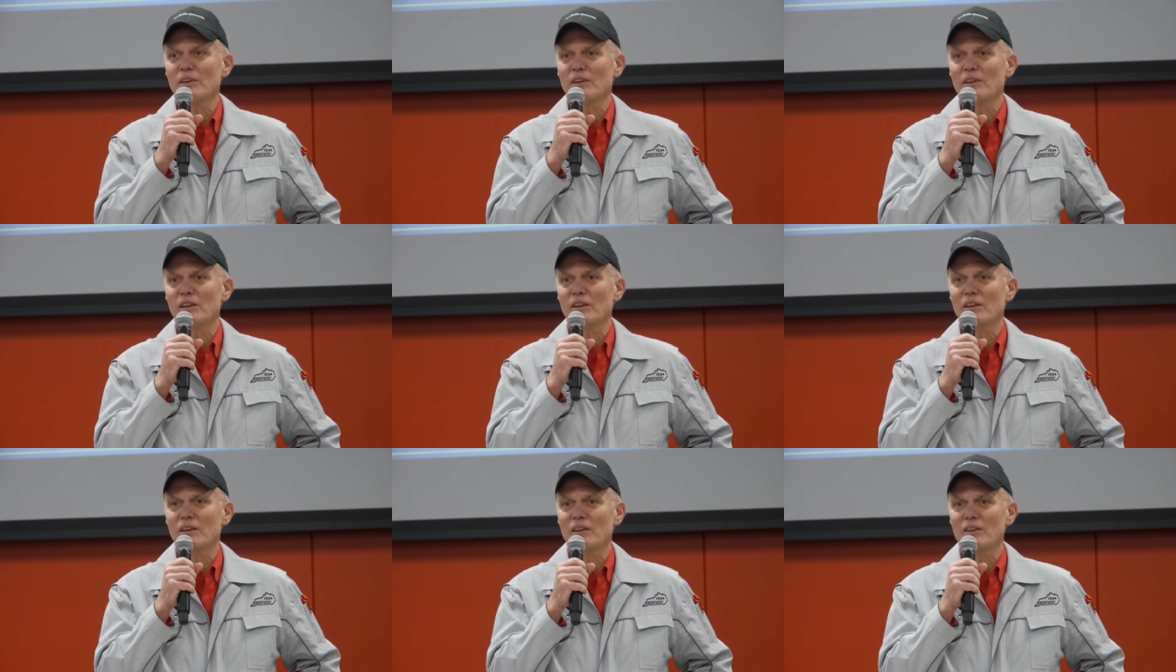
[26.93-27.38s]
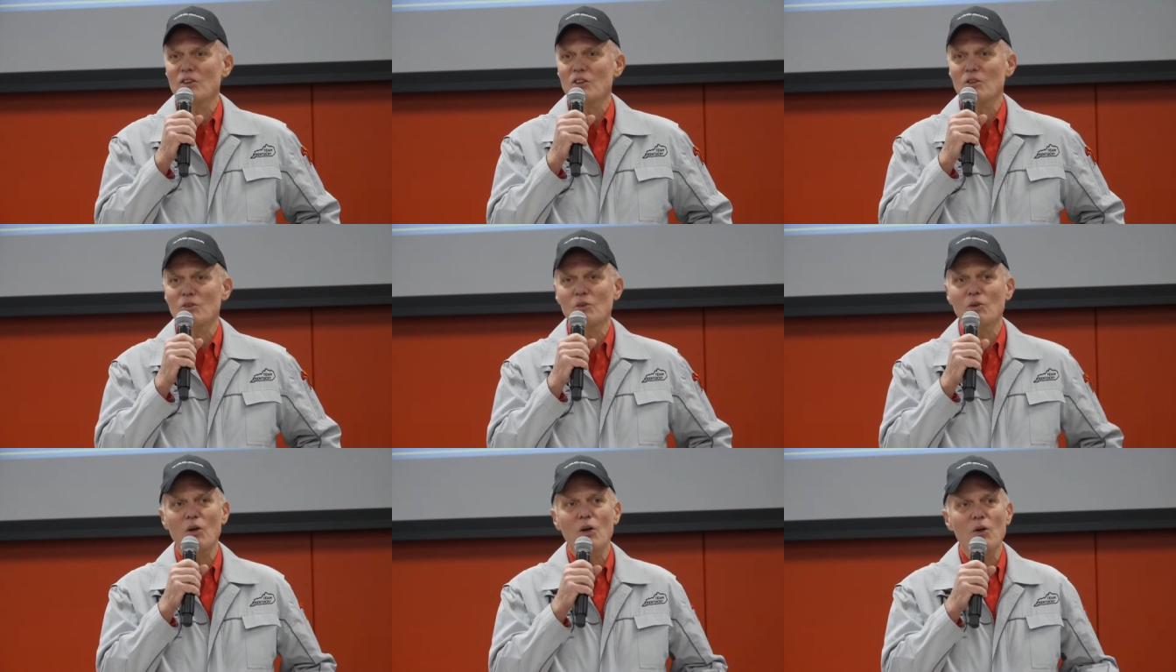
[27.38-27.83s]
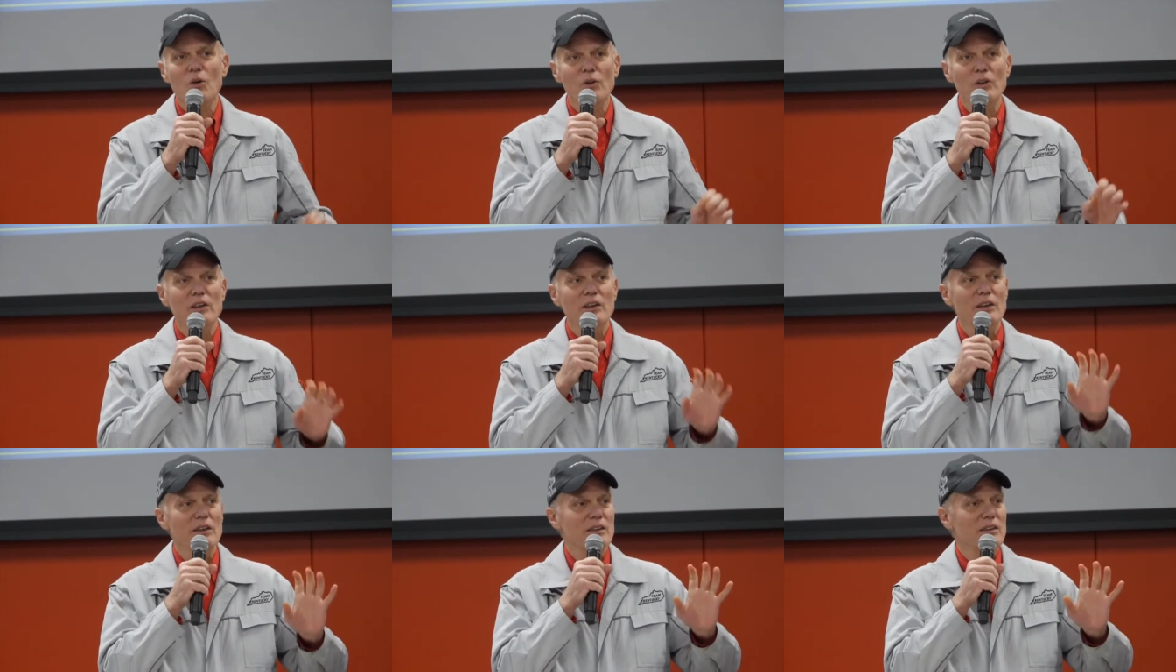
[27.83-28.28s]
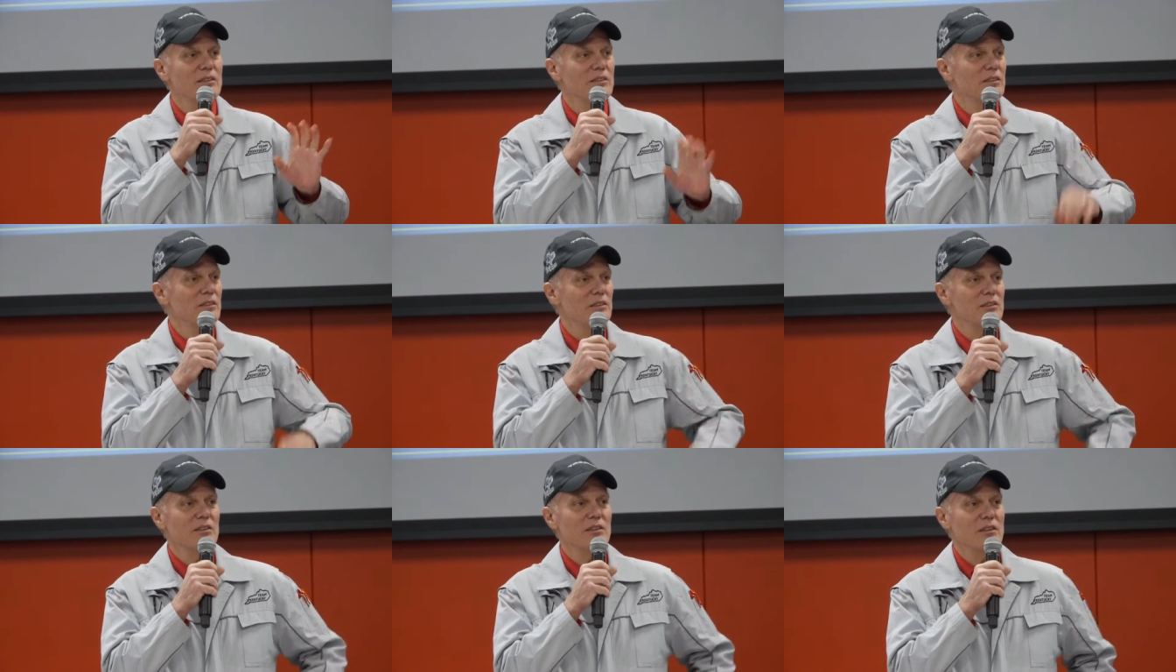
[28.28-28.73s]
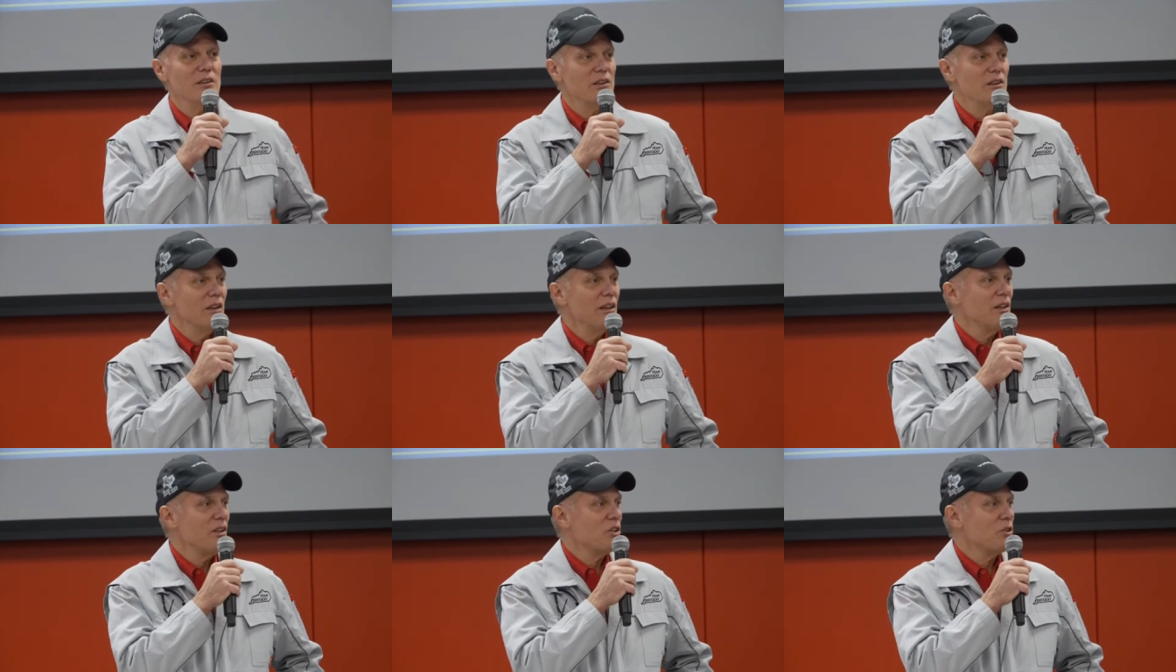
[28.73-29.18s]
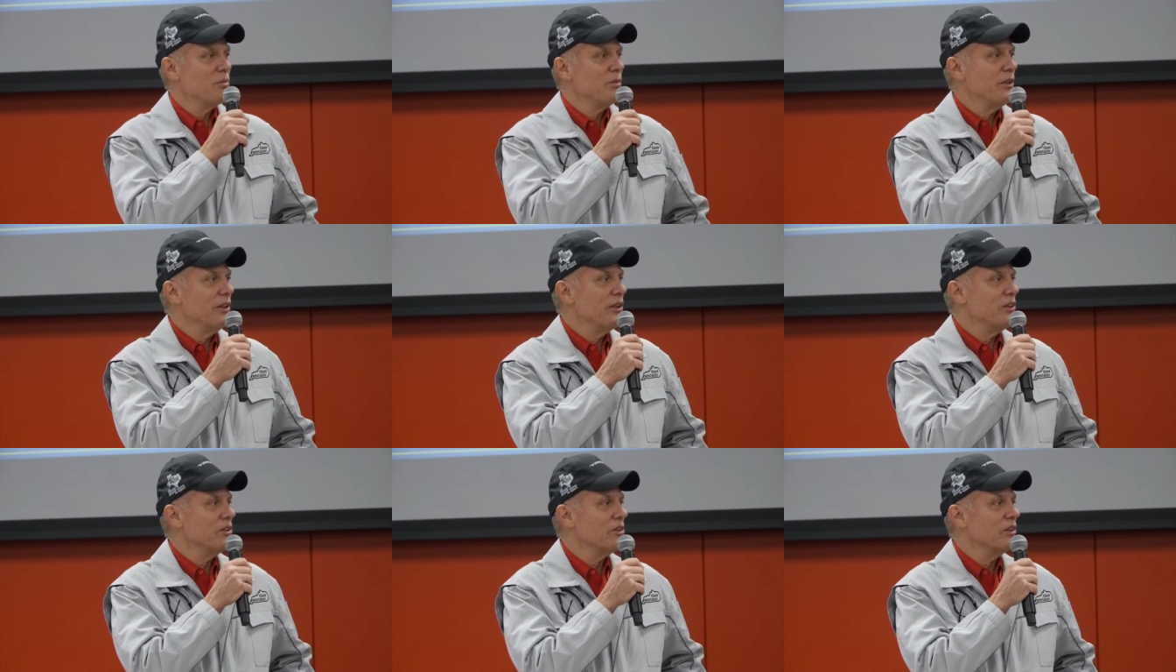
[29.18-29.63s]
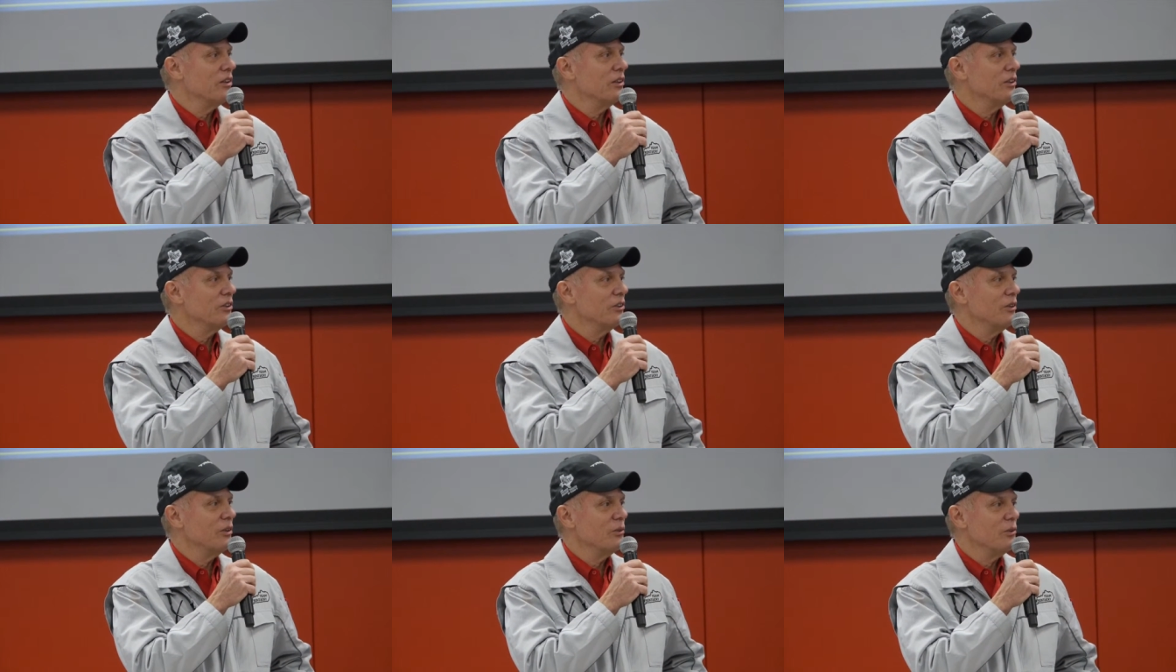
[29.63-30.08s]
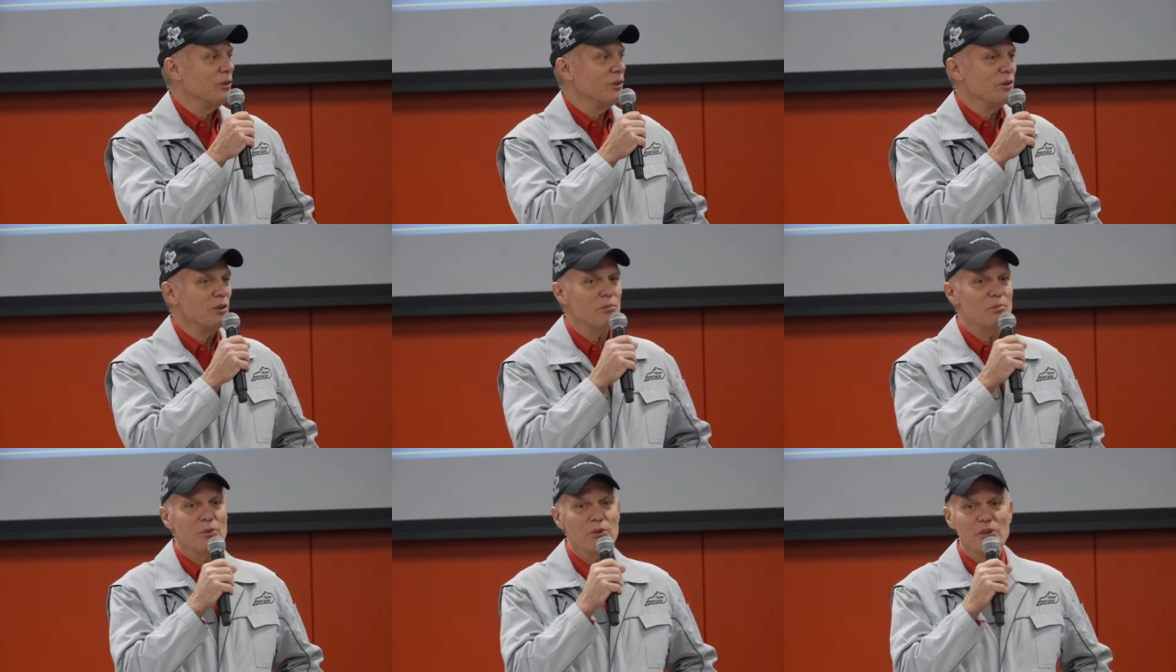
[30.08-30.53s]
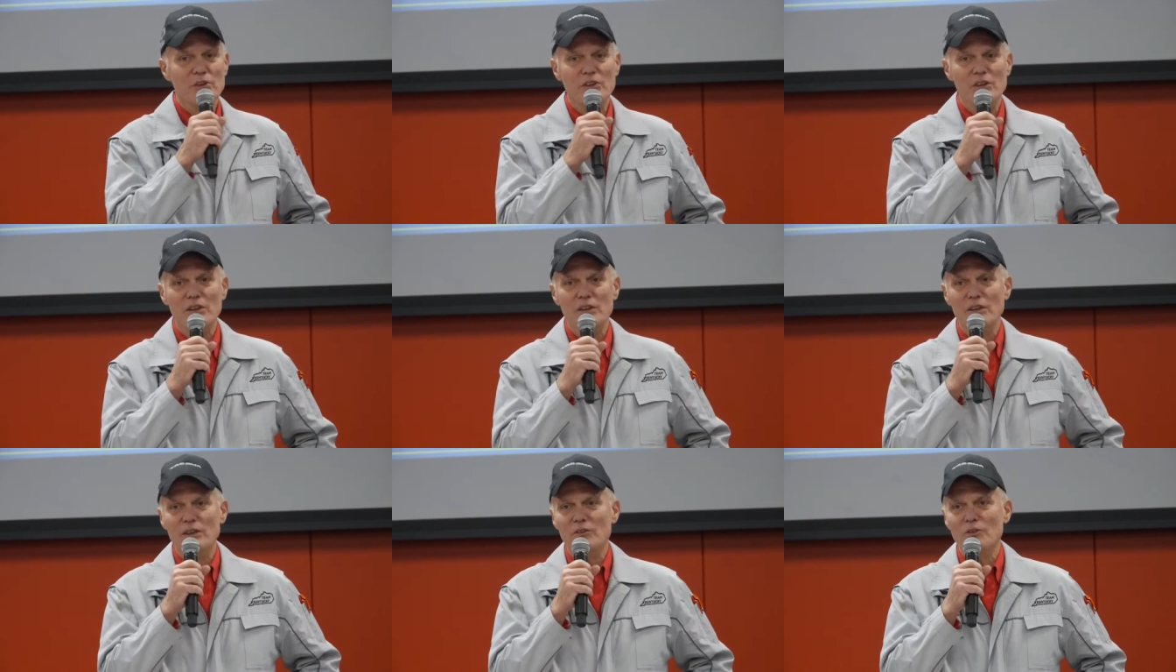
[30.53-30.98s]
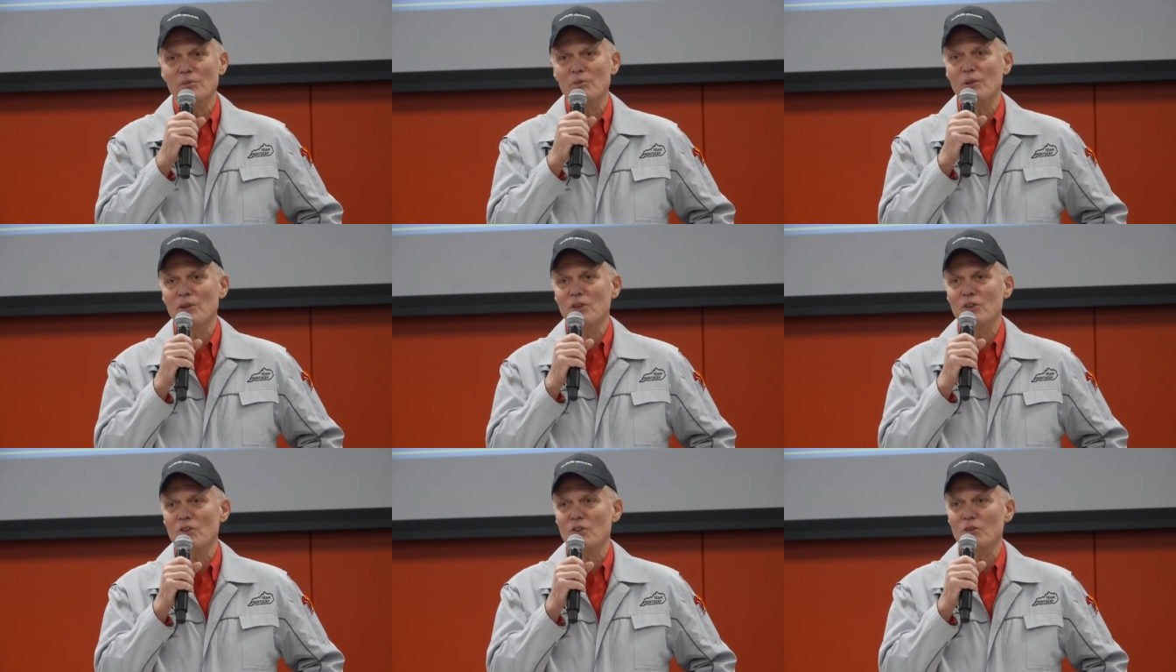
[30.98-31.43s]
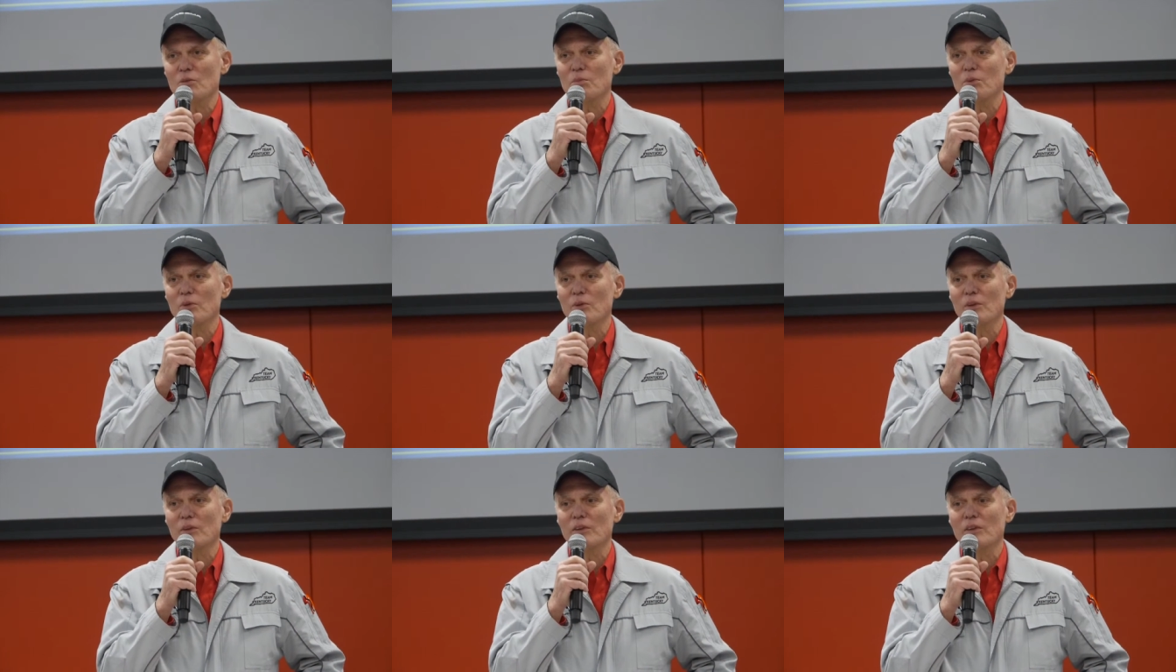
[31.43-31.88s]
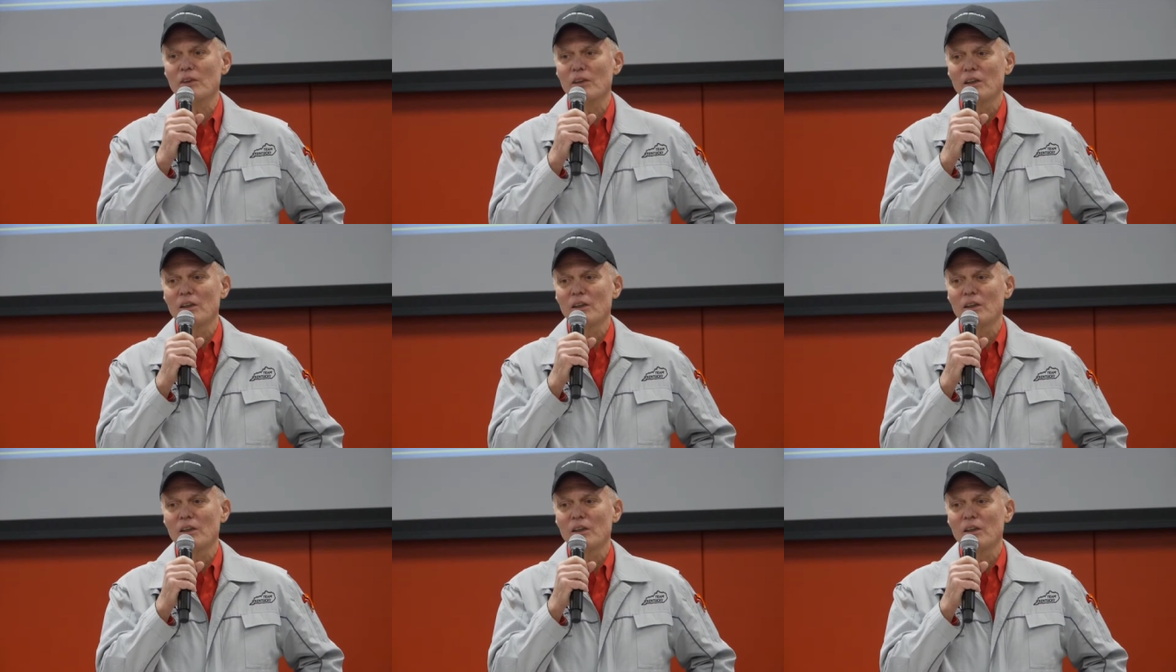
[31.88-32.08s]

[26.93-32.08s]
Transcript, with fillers: Go back to back. Okay, you guys let me know. Okay. Exponentially, so I really appreciate everybody's support.